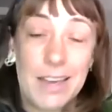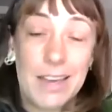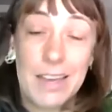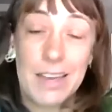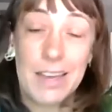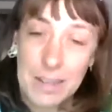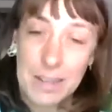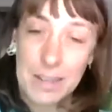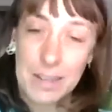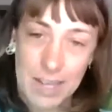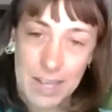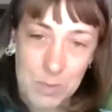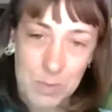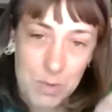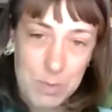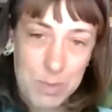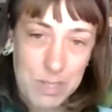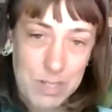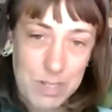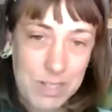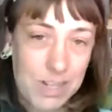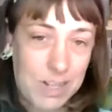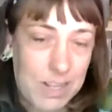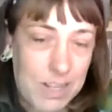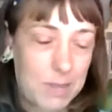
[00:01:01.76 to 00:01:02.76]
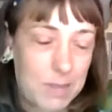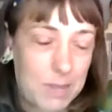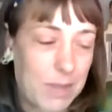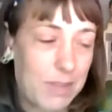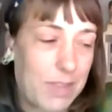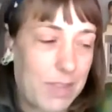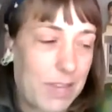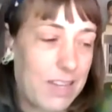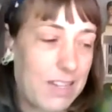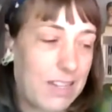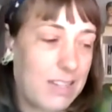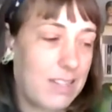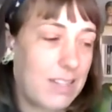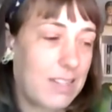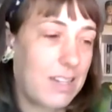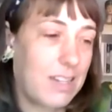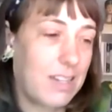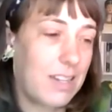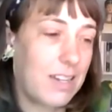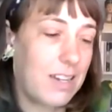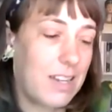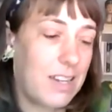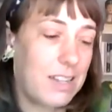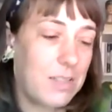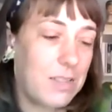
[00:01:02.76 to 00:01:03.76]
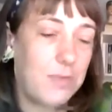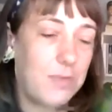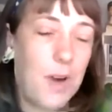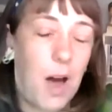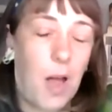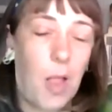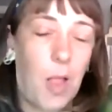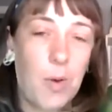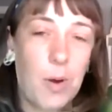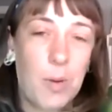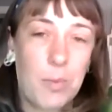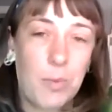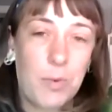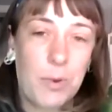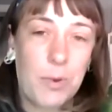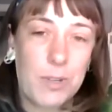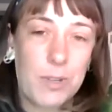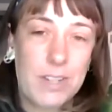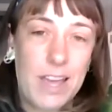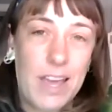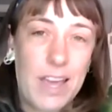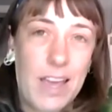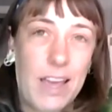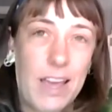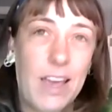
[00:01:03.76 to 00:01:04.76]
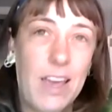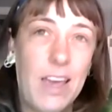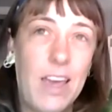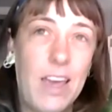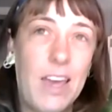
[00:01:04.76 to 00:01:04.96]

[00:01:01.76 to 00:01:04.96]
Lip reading: and again we'll be talking about that as follow-up for today.